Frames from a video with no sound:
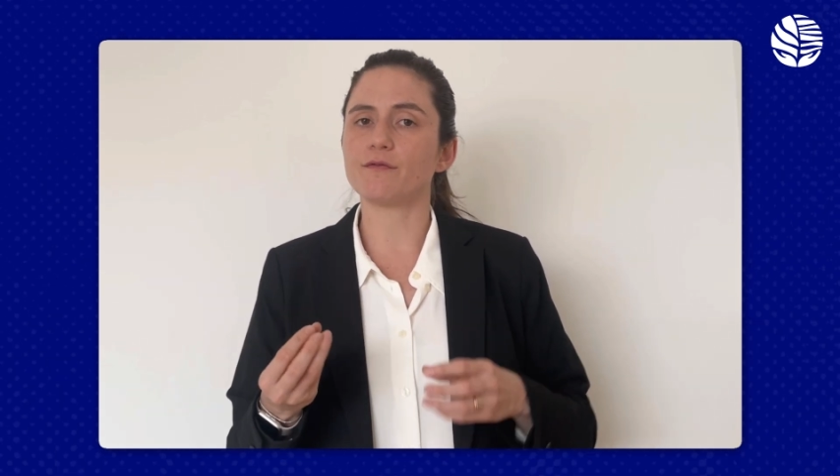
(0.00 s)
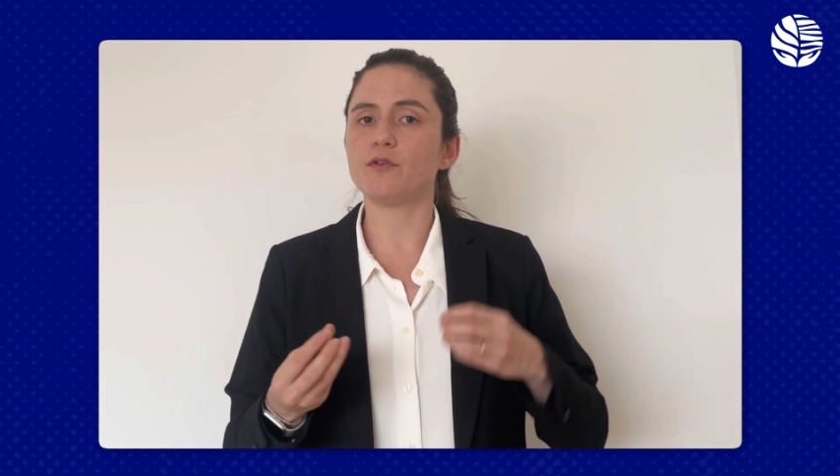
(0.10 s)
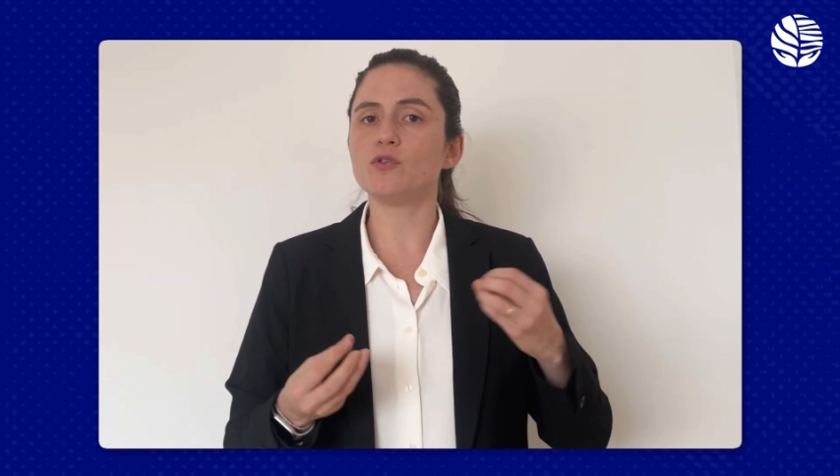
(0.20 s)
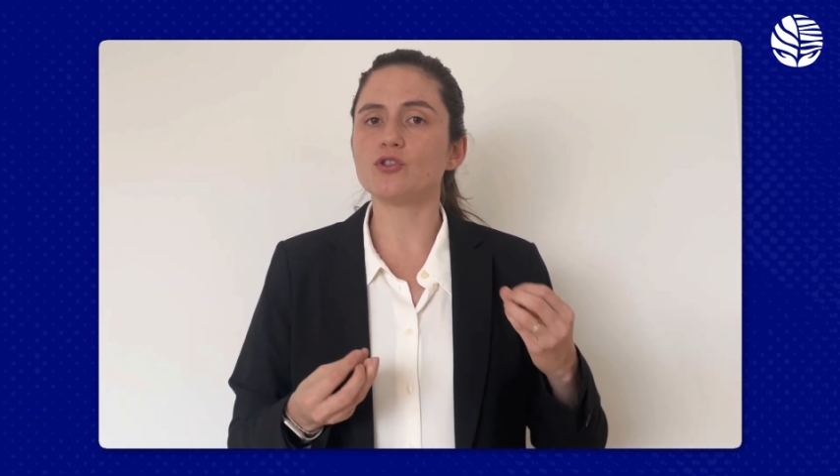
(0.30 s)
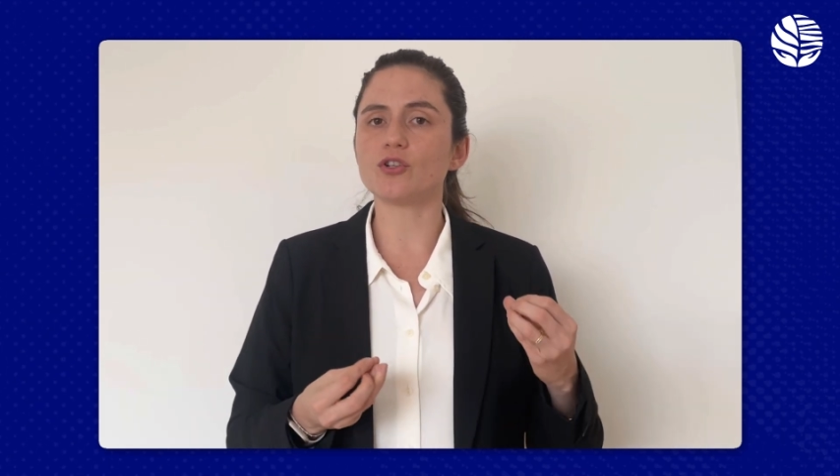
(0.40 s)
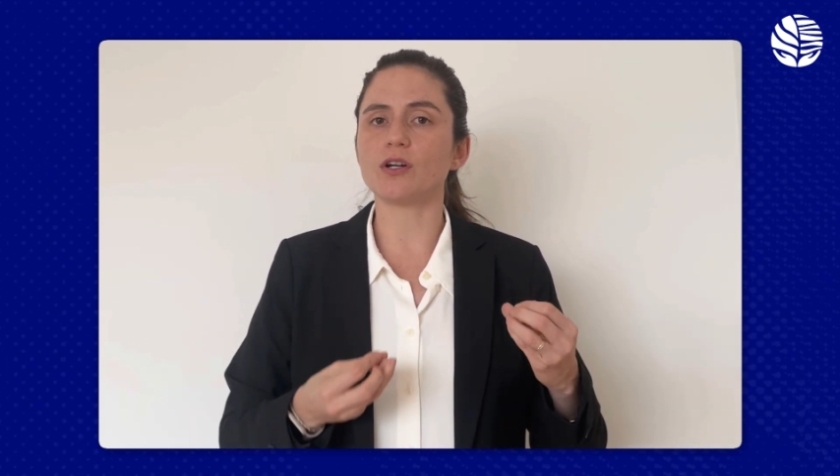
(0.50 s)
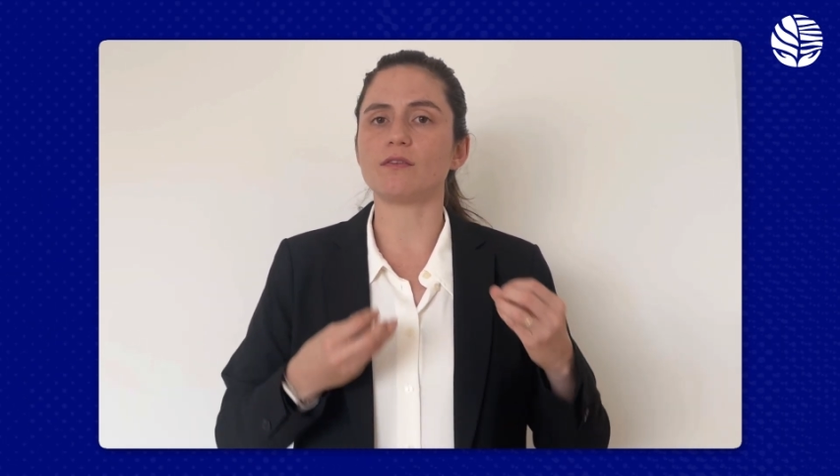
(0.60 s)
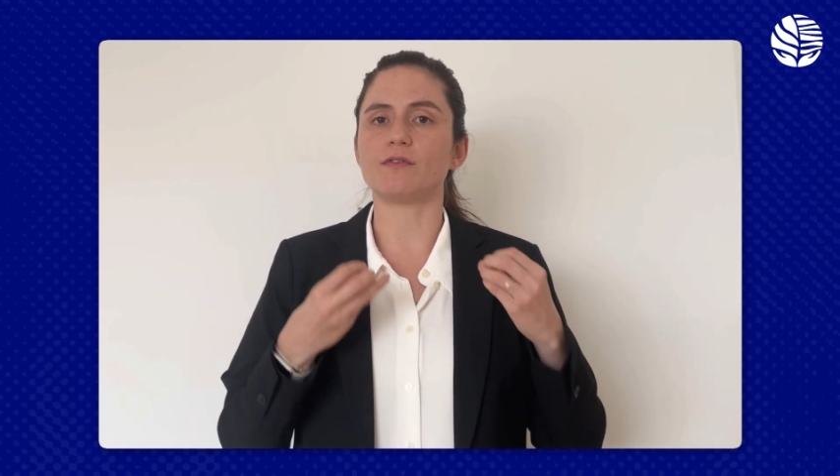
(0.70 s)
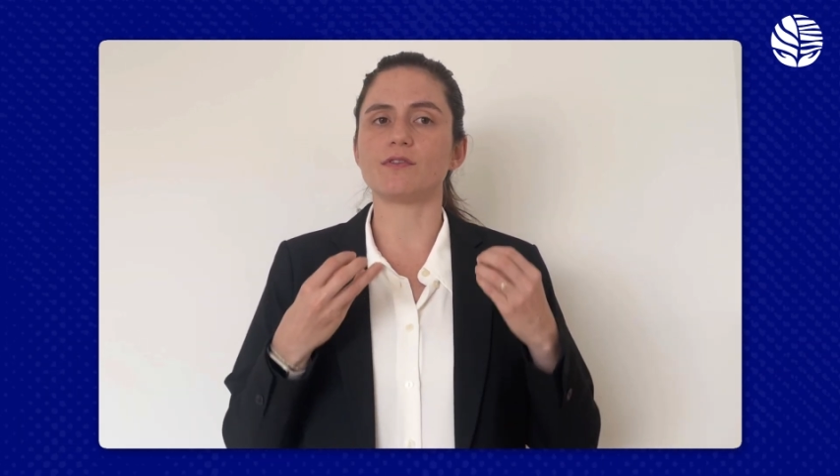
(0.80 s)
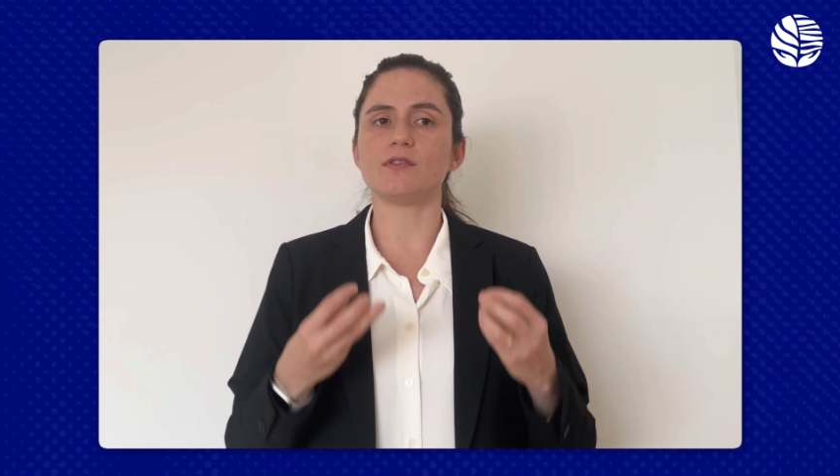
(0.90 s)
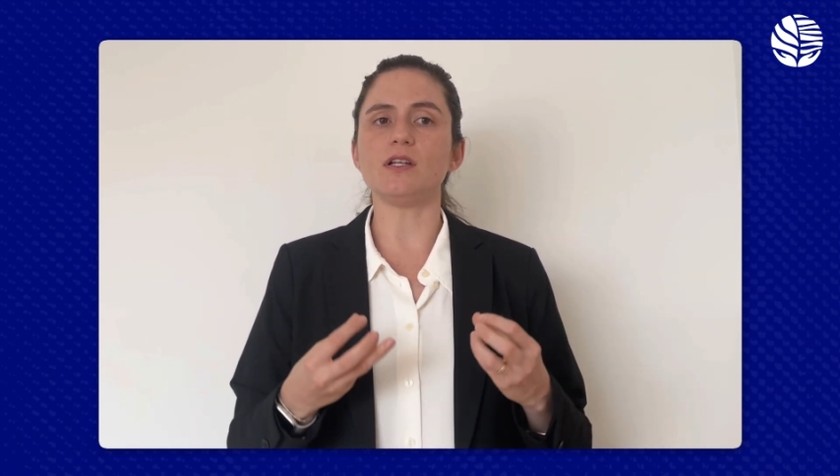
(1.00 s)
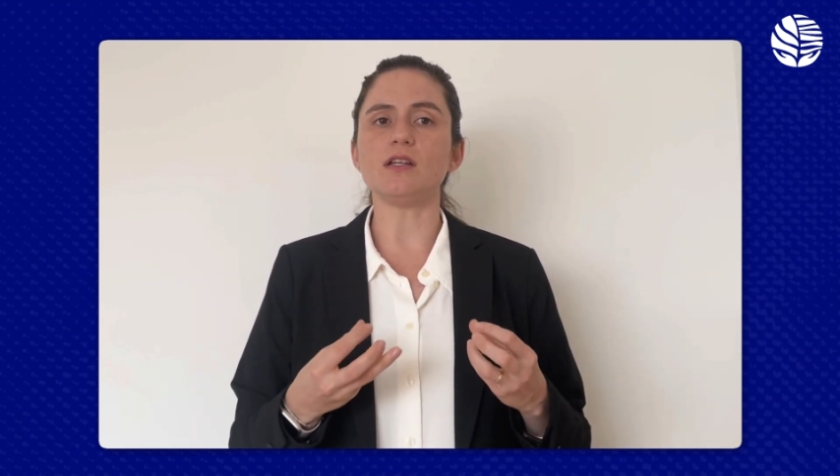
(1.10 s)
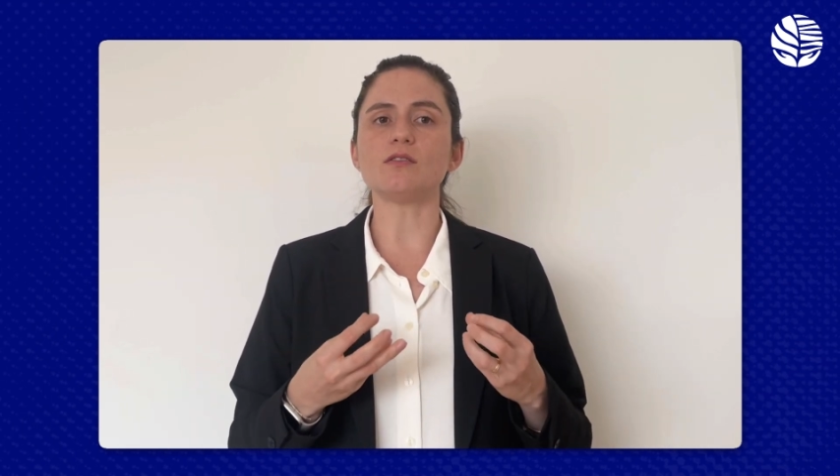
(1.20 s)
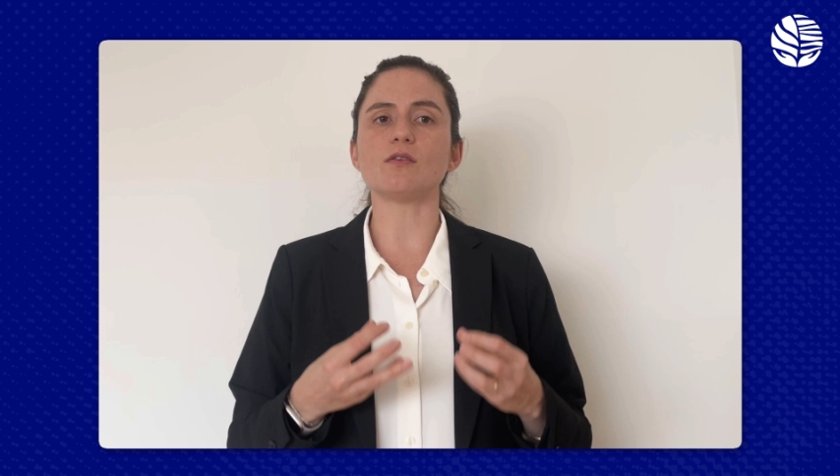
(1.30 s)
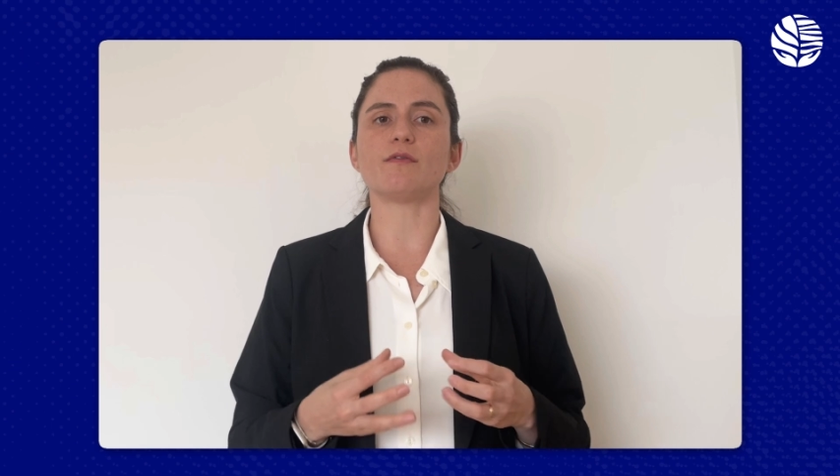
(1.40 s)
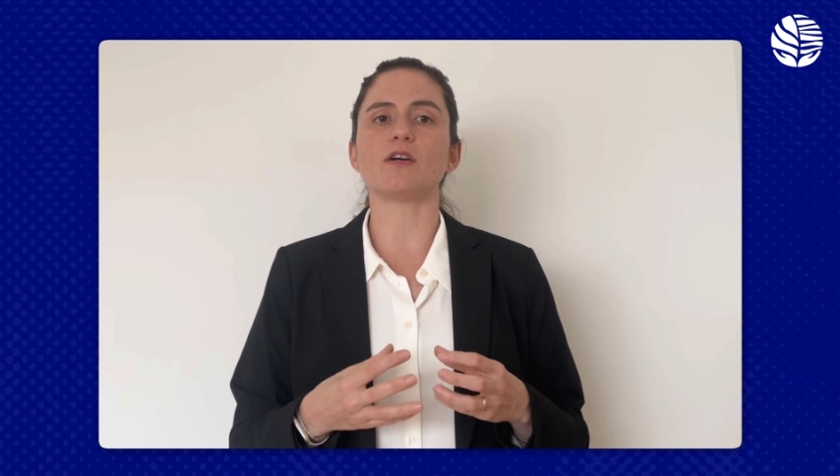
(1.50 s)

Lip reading: function, and resilience of